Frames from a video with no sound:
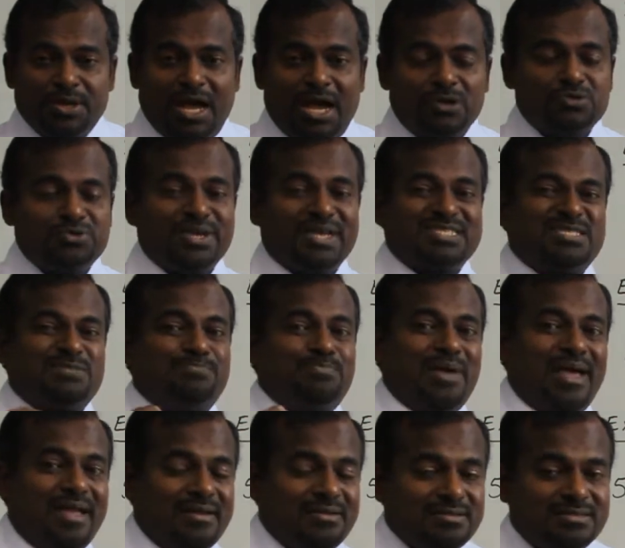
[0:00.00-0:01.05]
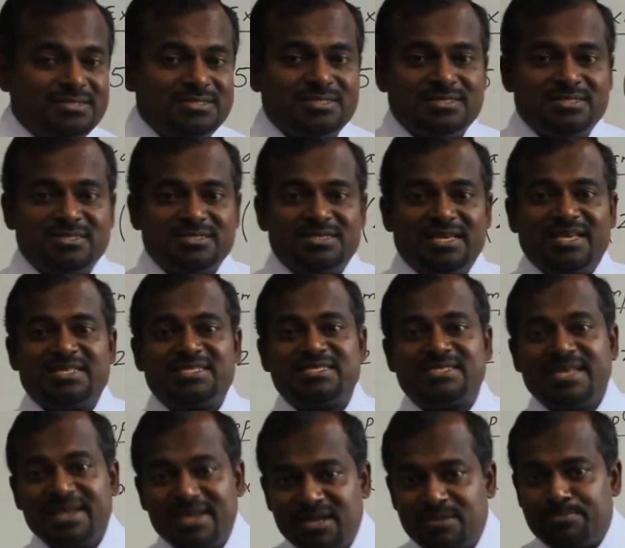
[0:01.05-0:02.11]
how to expand these
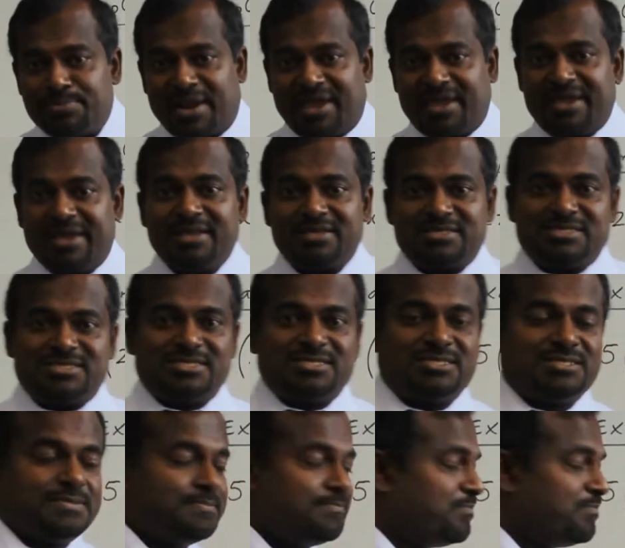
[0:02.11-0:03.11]
single brackets.